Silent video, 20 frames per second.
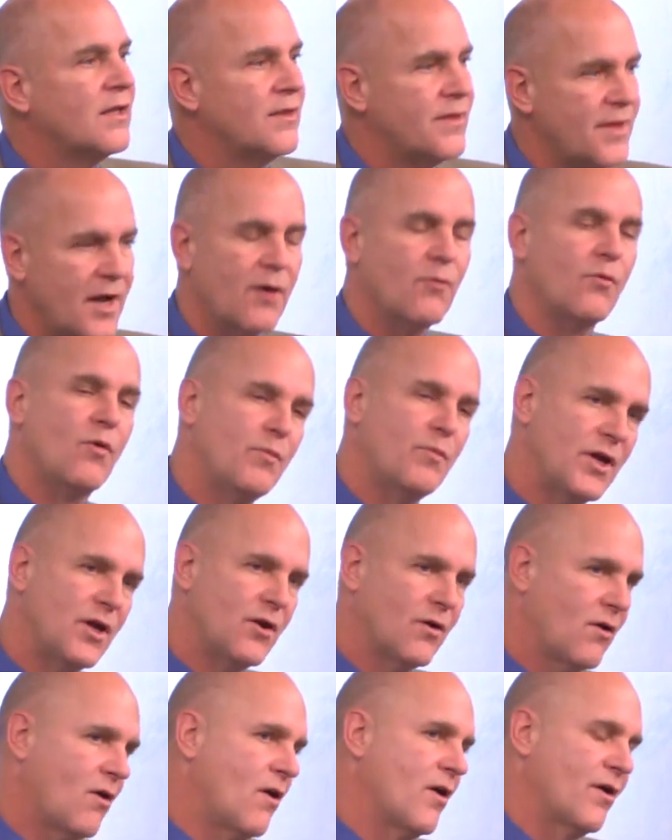there will be
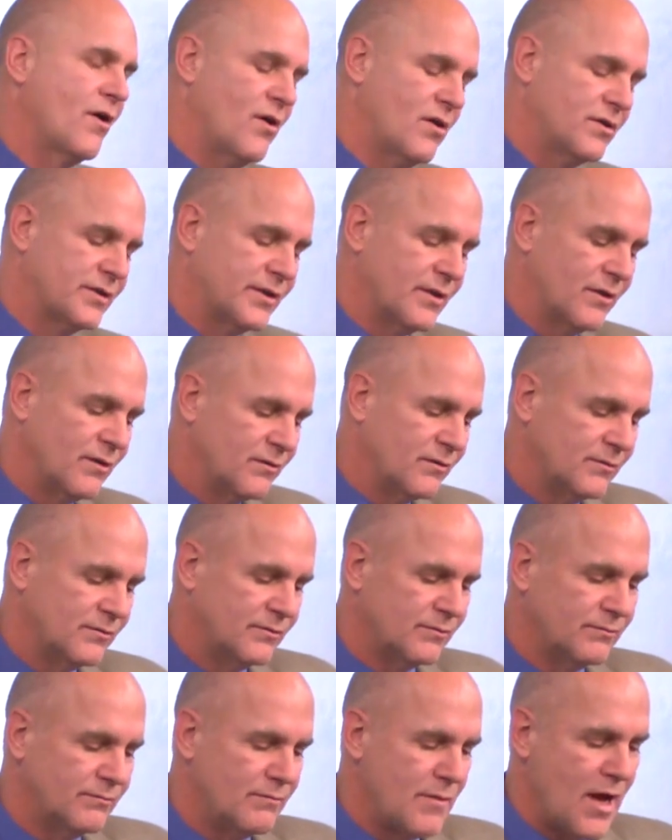your heart also.
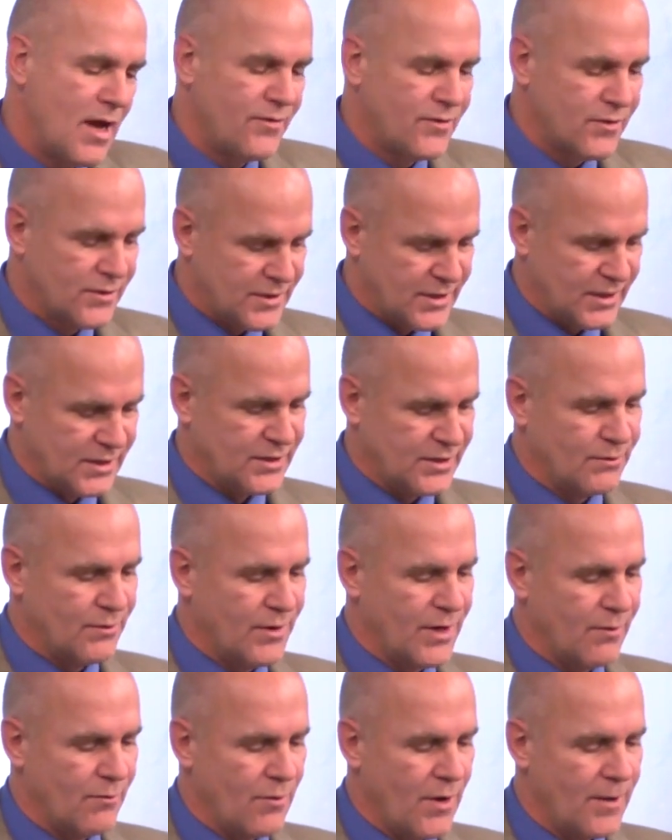Matthew
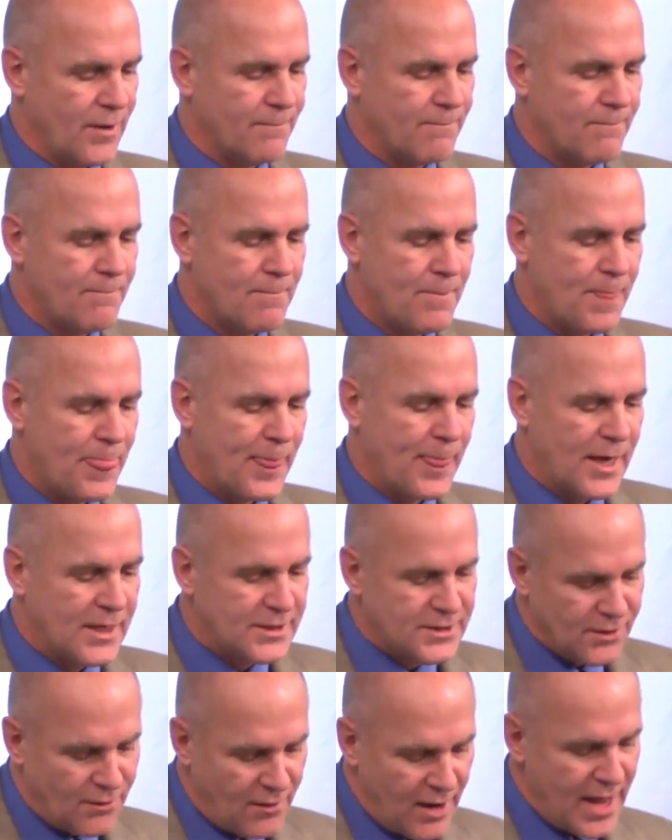6:21.
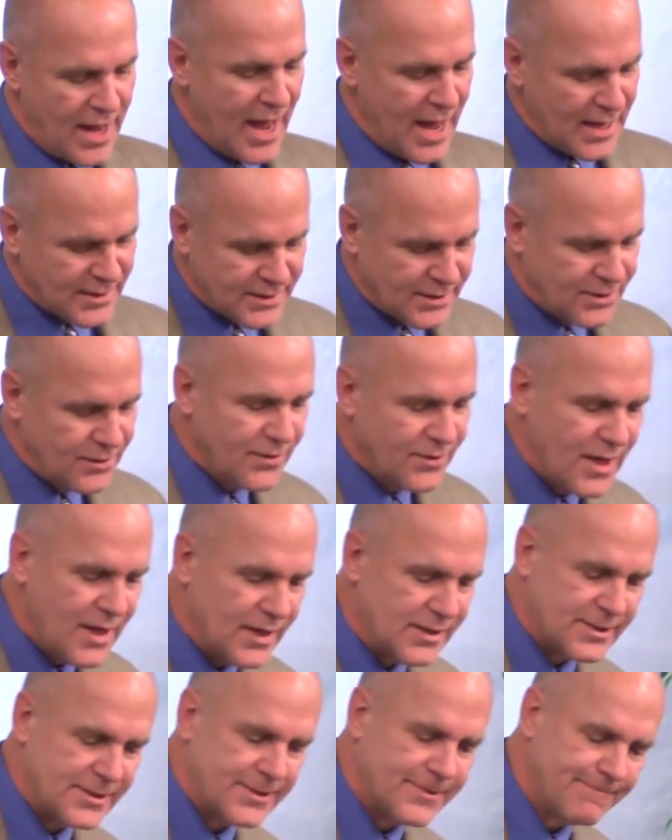And so I ask you
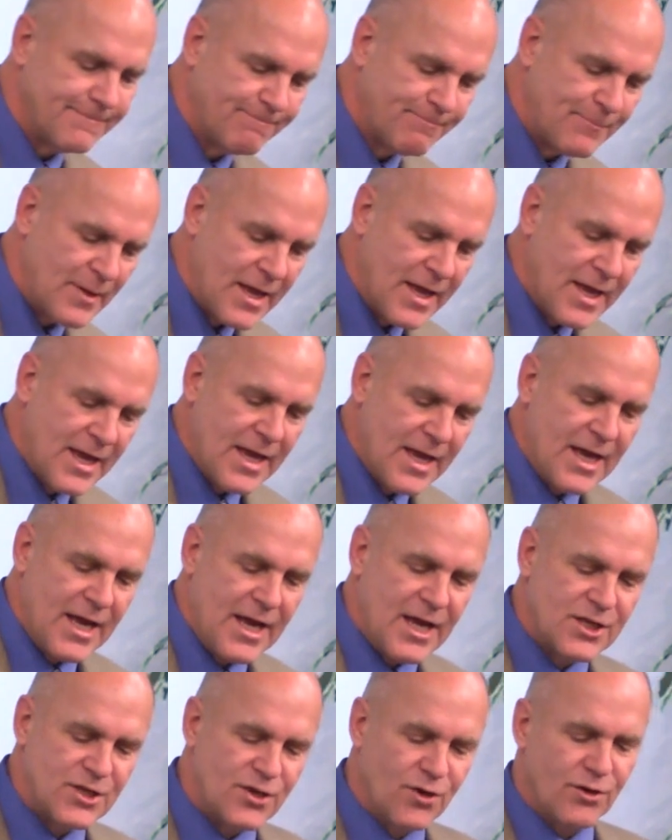this,
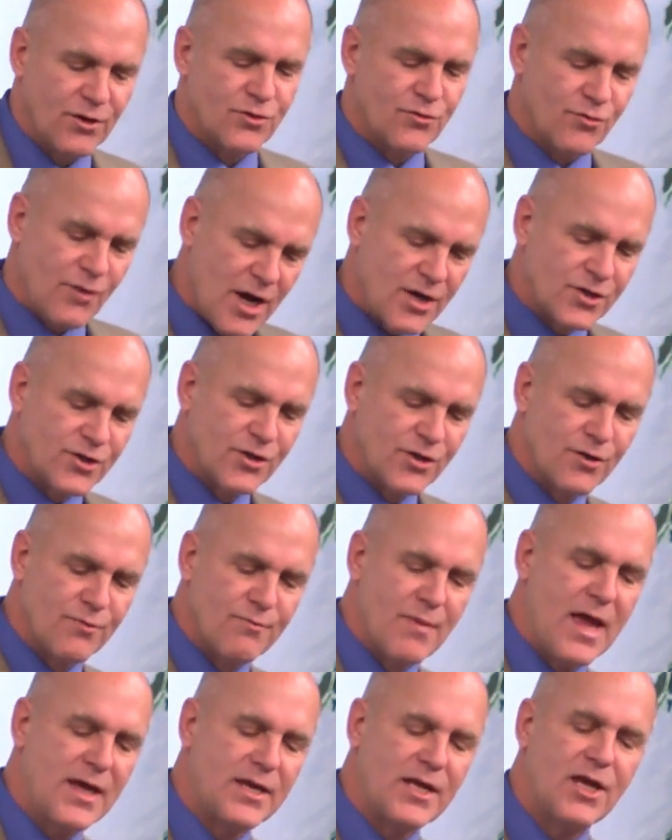is your treasure
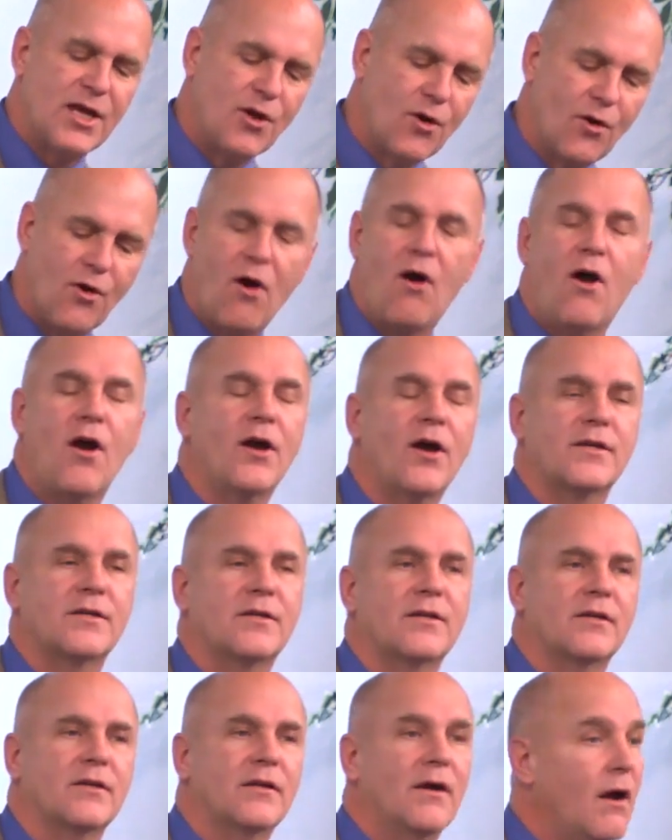making your
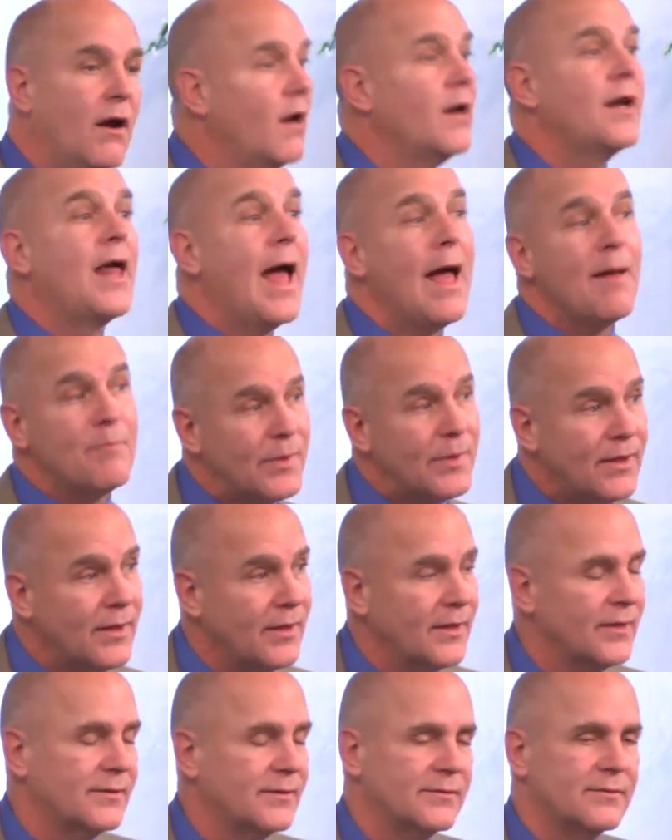heart unhappy?